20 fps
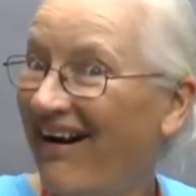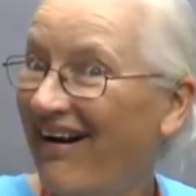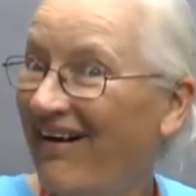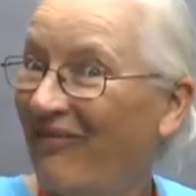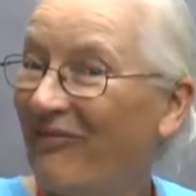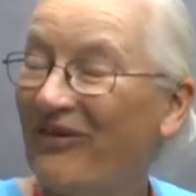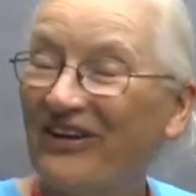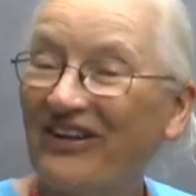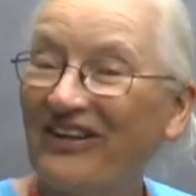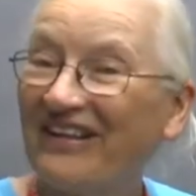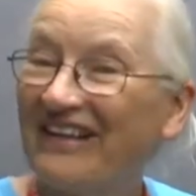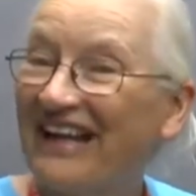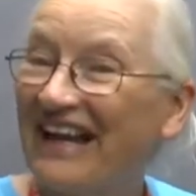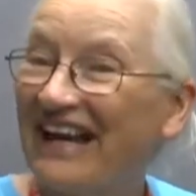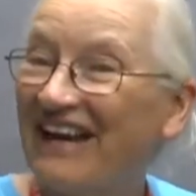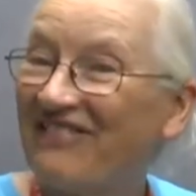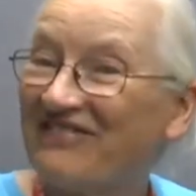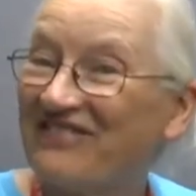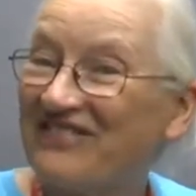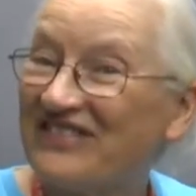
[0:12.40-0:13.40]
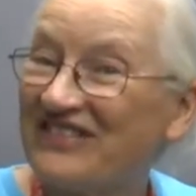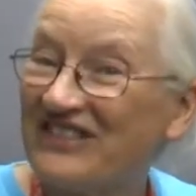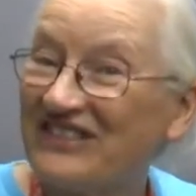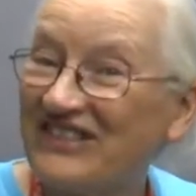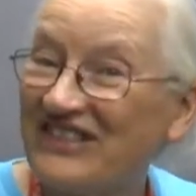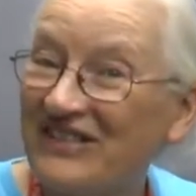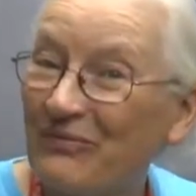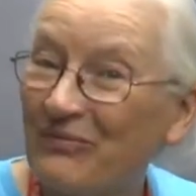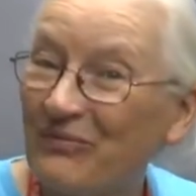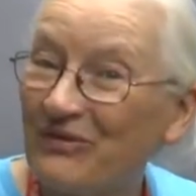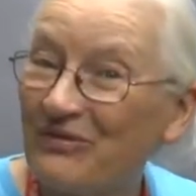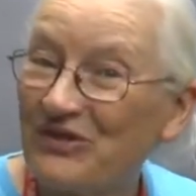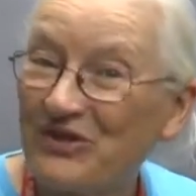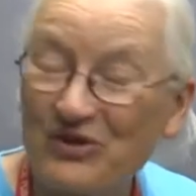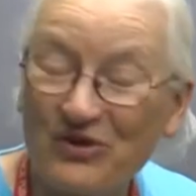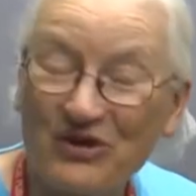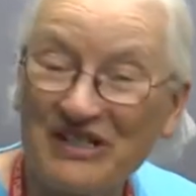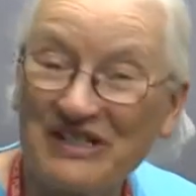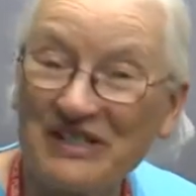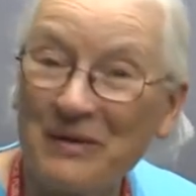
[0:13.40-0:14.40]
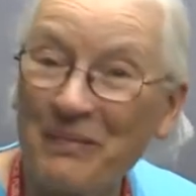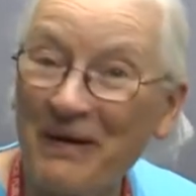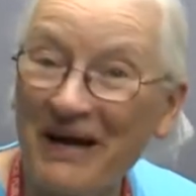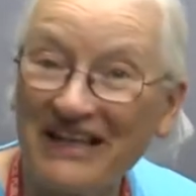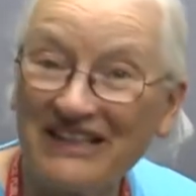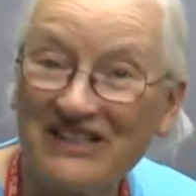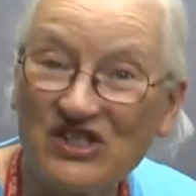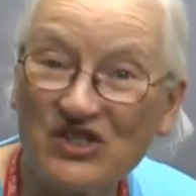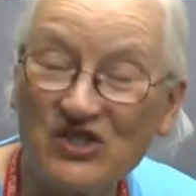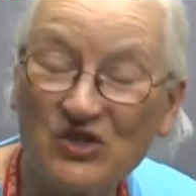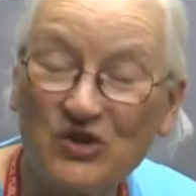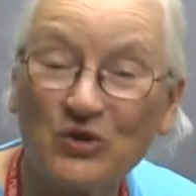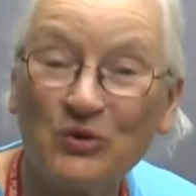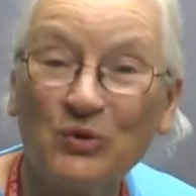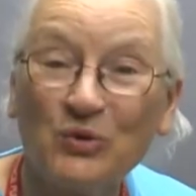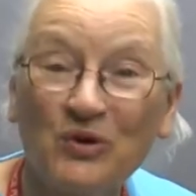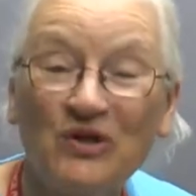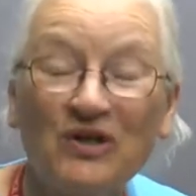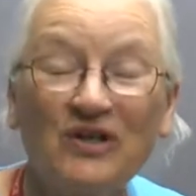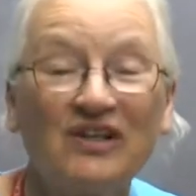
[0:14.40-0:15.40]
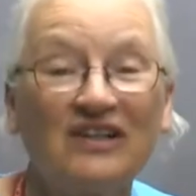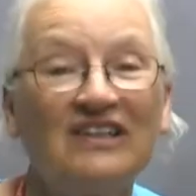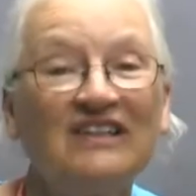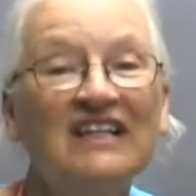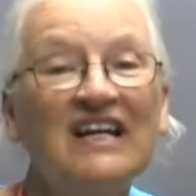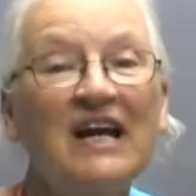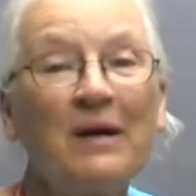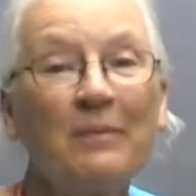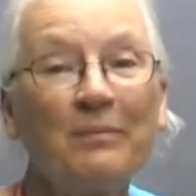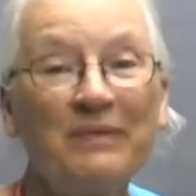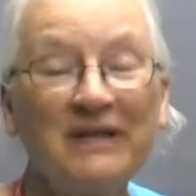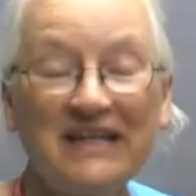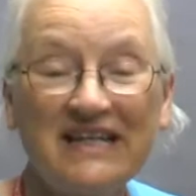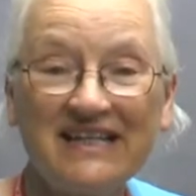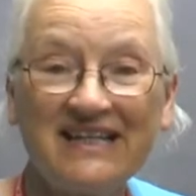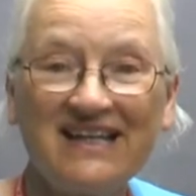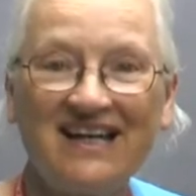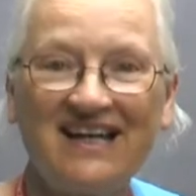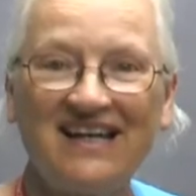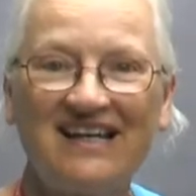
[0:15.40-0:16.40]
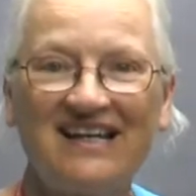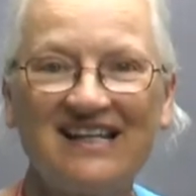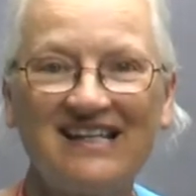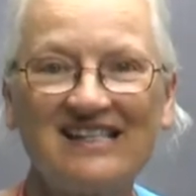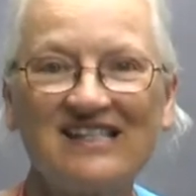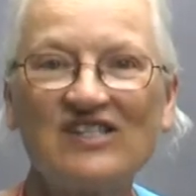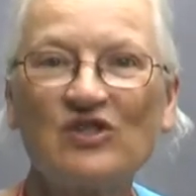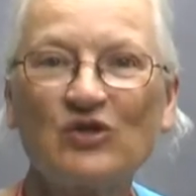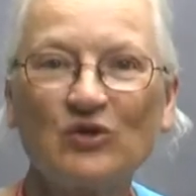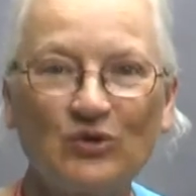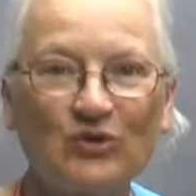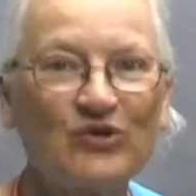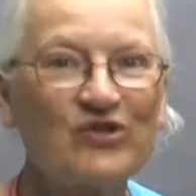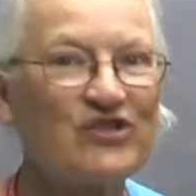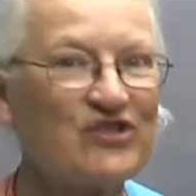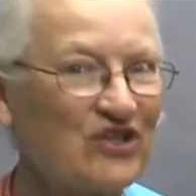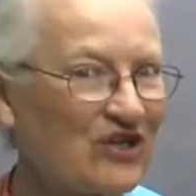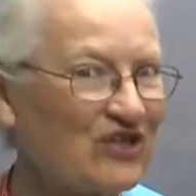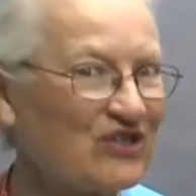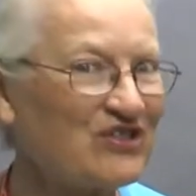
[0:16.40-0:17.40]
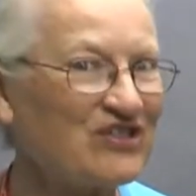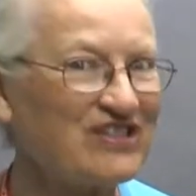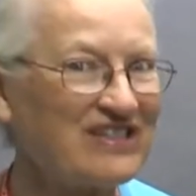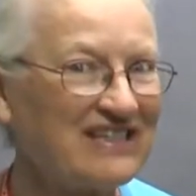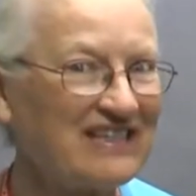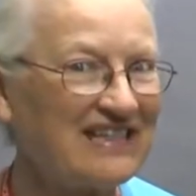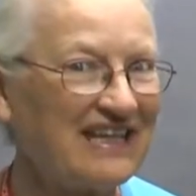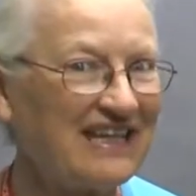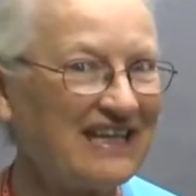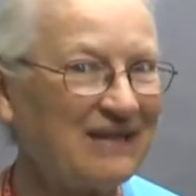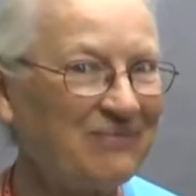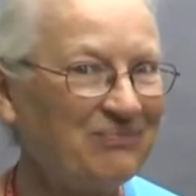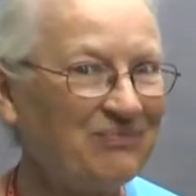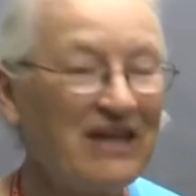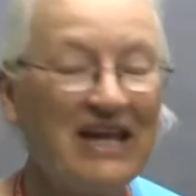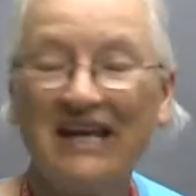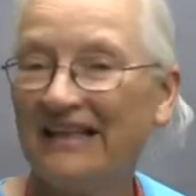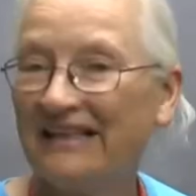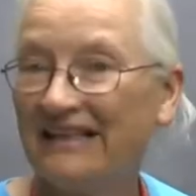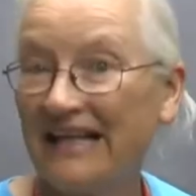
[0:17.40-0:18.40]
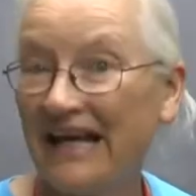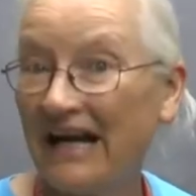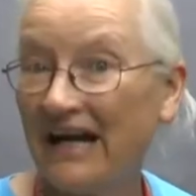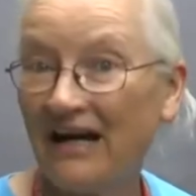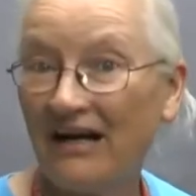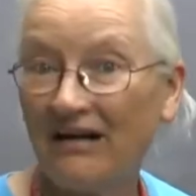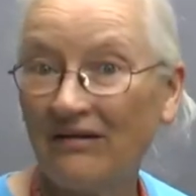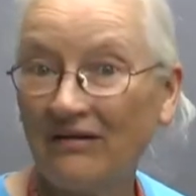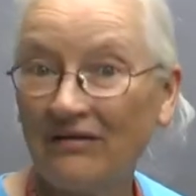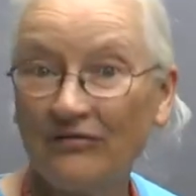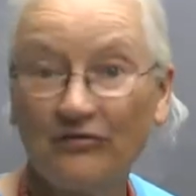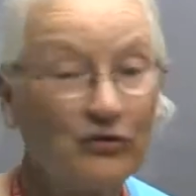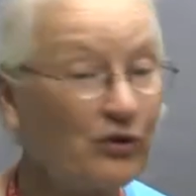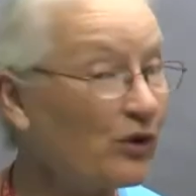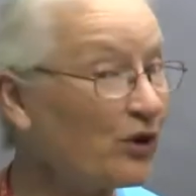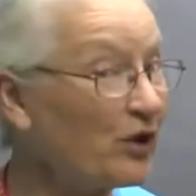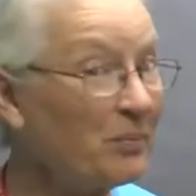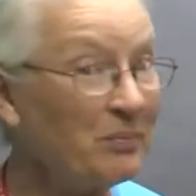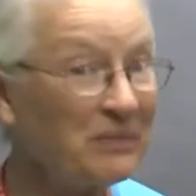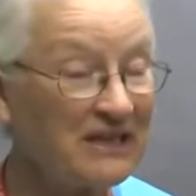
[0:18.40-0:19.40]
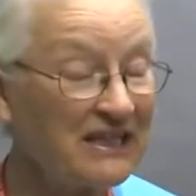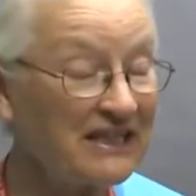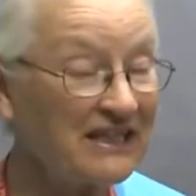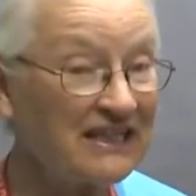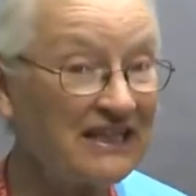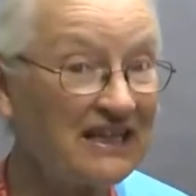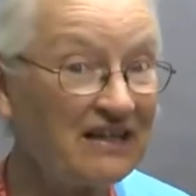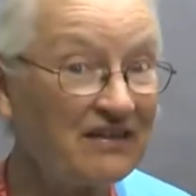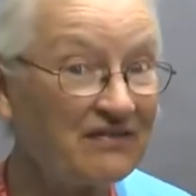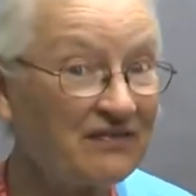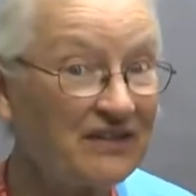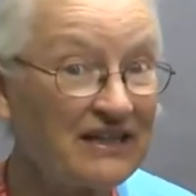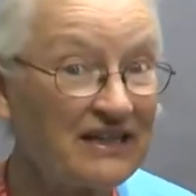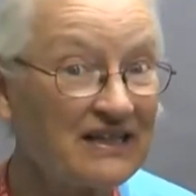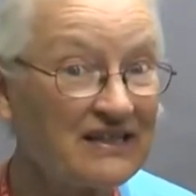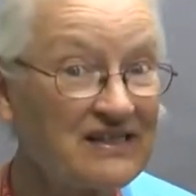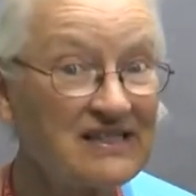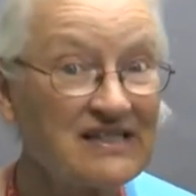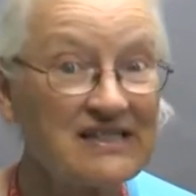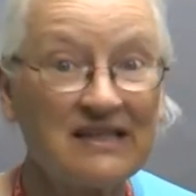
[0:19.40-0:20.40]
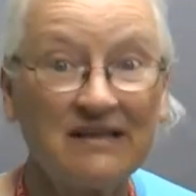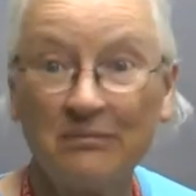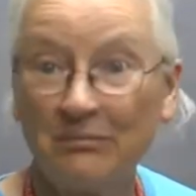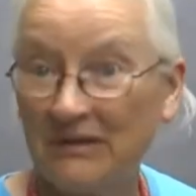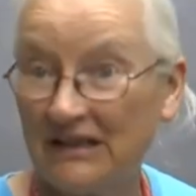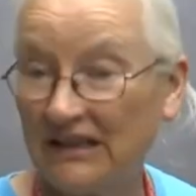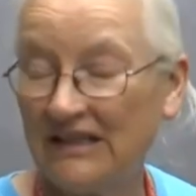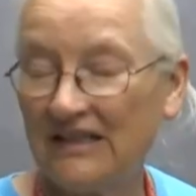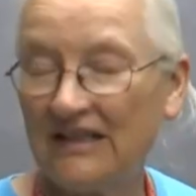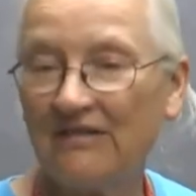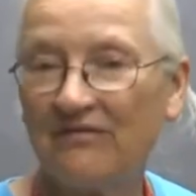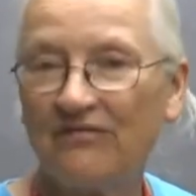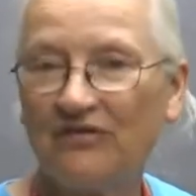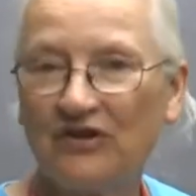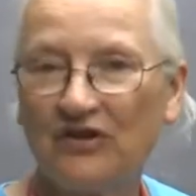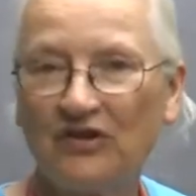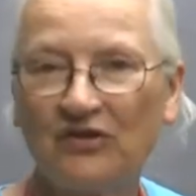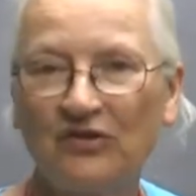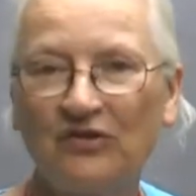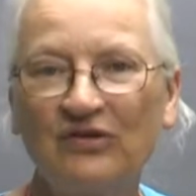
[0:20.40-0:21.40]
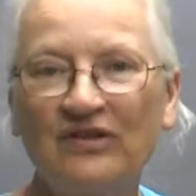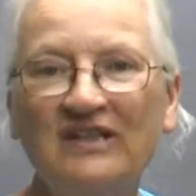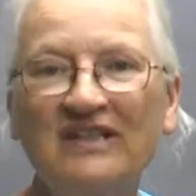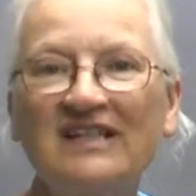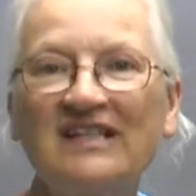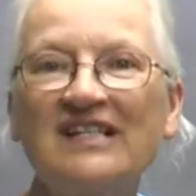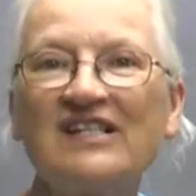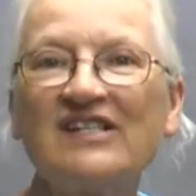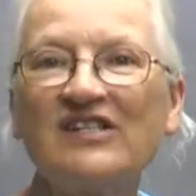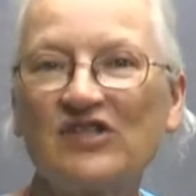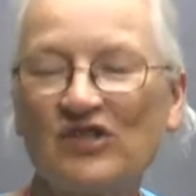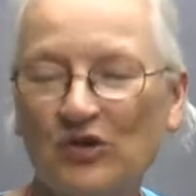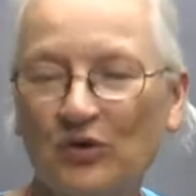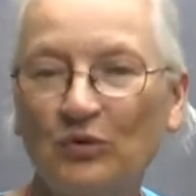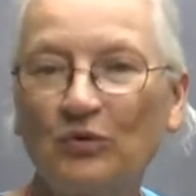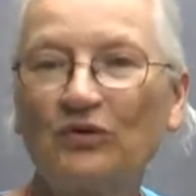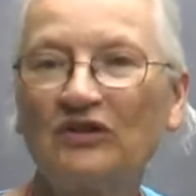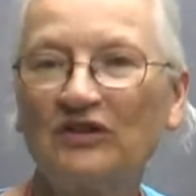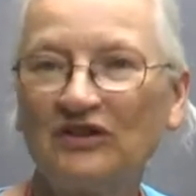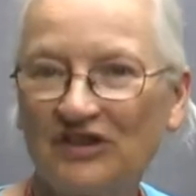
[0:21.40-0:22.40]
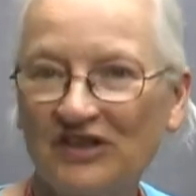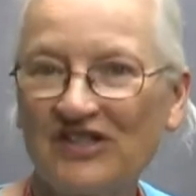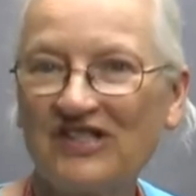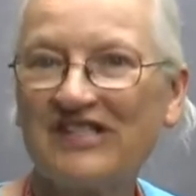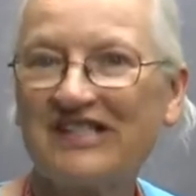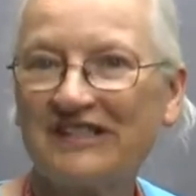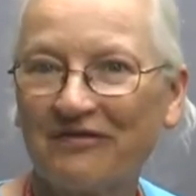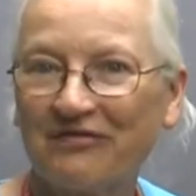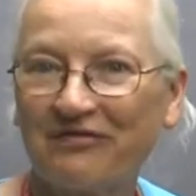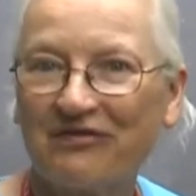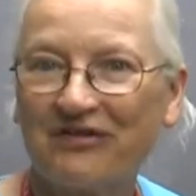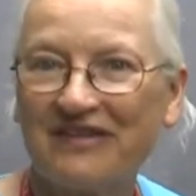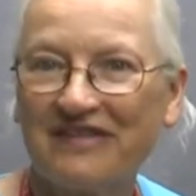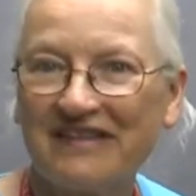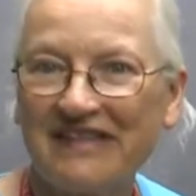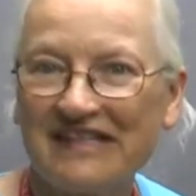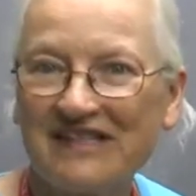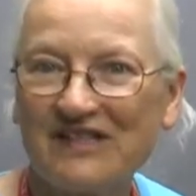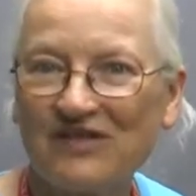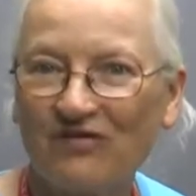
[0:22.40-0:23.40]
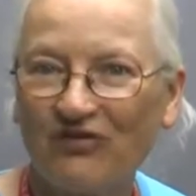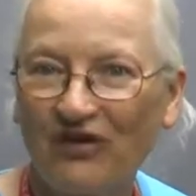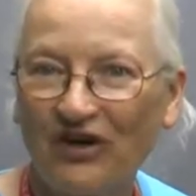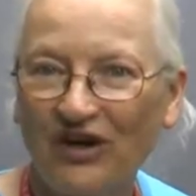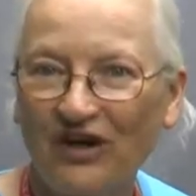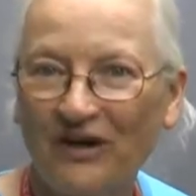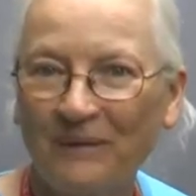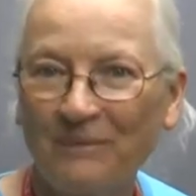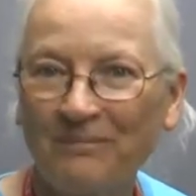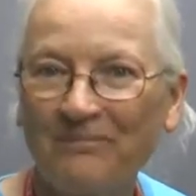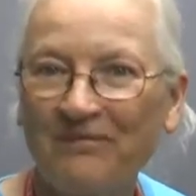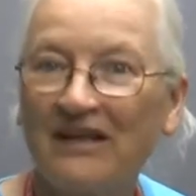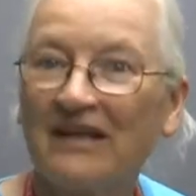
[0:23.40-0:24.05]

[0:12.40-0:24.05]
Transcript: we're going to have stories about school because school starts today. Now, for many of us and many of you, school looks different this fall.